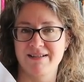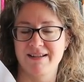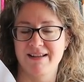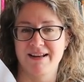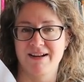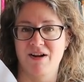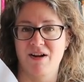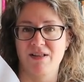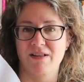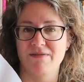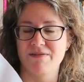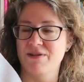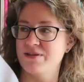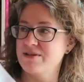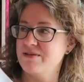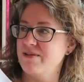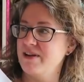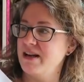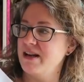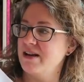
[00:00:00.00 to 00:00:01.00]
in all of those
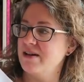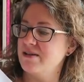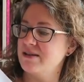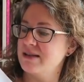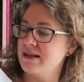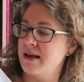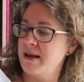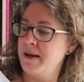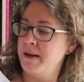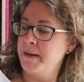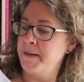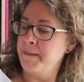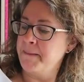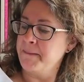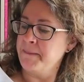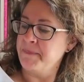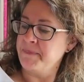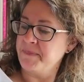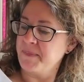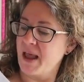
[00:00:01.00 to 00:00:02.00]
videos.
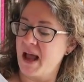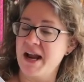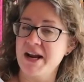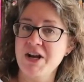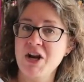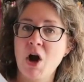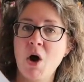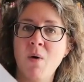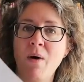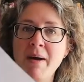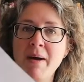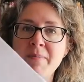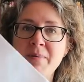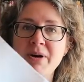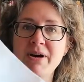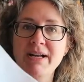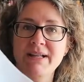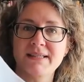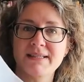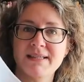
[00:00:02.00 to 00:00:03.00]
I know I
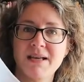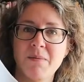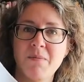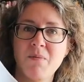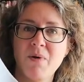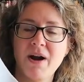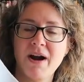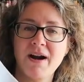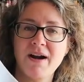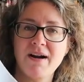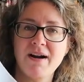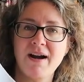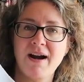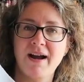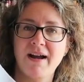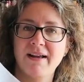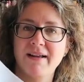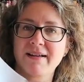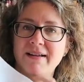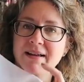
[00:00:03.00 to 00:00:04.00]
put it somewhere,
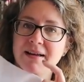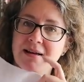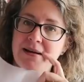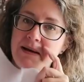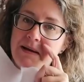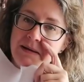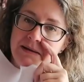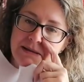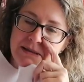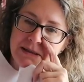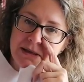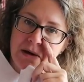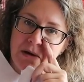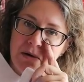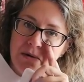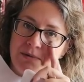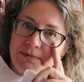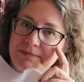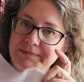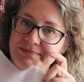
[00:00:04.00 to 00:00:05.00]
I,
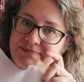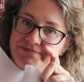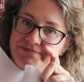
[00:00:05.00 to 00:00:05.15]
so